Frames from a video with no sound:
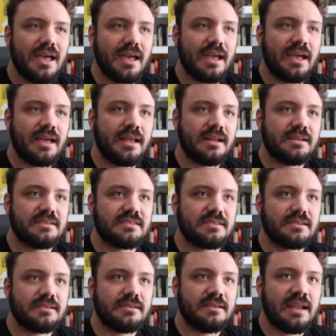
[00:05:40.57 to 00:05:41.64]
And
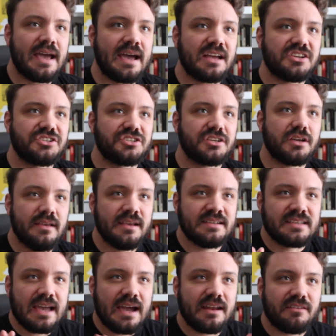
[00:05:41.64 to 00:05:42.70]
Nash
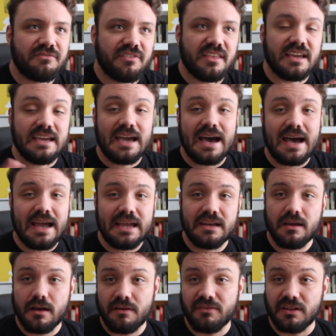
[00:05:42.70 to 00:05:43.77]
is kind of the
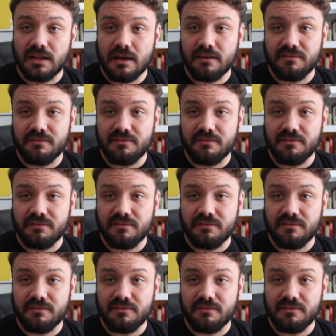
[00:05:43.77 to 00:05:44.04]
guide of a lot